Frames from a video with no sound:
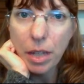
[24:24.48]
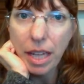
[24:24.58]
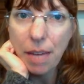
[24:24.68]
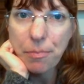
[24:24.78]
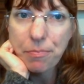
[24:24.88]
will
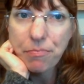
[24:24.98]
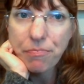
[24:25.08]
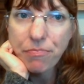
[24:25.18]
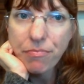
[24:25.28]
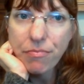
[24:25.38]
get
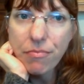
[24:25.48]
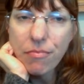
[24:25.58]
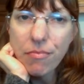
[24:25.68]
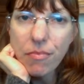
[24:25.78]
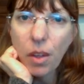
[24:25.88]

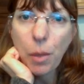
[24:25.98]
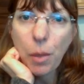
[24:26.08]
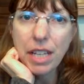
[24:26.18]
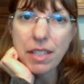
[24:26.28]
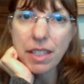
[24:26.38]
when
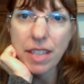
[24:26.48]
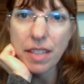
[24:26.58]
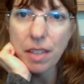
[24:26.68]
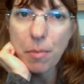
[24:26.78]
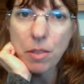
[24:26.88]
you hit
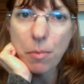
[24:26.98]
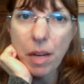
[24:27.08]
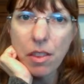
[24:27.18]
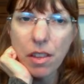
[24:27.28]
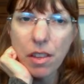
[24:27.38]
Success Club this
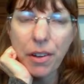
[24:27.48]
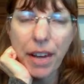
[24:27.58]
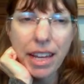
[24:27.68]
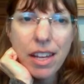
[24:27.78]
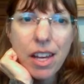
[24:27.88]
month?
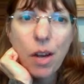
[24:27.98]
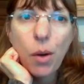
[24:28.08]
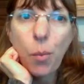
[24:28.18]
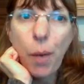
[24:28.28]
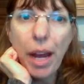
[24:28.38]
Okay.
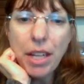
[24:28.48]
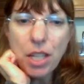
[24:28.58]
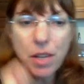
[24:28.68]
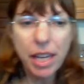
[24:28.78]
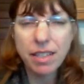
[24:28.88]
When
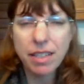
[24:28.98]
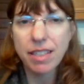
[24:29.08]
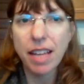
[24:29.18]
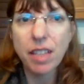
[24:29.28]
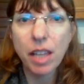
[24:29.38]
you hit
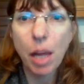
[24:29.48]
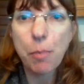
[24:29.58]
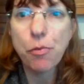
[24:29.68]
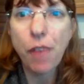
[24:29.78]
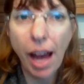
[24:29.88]
Success Club
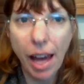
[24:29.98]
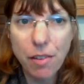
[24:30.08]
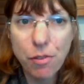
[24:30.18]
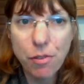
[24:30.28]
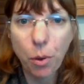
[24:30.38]

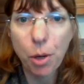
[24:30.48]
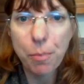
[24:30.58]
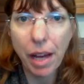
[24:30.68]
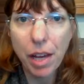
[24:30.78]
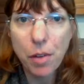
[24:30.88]
5 or
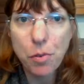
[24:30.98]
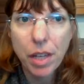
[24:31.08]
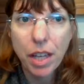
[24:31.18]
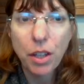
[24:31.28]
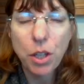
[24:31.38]
above,
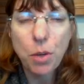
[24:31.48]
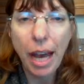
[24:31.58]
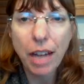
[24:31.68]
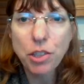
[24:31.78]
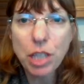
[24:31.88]
you
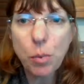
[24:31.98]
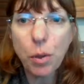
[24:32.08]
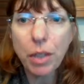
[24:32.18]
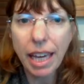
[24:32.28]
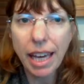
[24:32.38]
actually
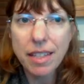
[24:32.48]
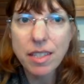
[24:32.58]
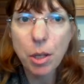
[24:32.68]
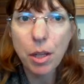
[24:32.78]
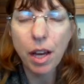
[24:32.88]
will get
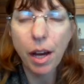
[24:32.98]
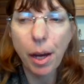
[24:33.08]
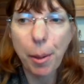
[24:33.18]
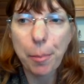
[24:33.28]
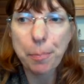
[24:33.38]

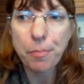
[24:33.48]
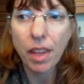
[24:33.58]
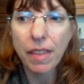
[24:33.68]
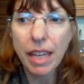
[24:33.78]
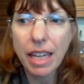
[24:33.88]

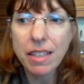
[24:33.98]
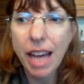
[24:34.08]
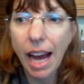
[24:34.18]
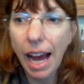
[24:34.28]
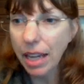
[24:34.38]
the
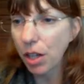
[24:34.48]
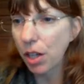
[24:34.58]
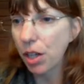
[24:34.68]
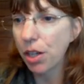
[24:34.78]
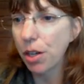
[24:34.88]

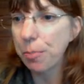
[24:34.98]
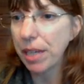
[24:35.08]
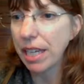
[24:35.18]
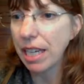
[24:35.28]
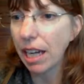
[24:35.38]
entire
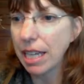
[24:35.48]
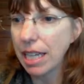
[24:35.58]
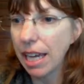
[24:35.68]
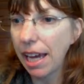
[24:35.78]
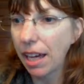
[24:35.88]

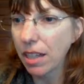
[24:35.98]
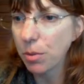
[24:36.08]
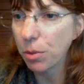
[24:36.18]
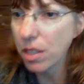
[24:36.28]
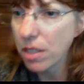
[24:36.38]

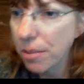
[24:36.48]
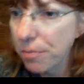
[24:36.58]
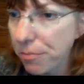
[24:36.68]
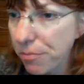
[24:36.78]
P90X. Where is it?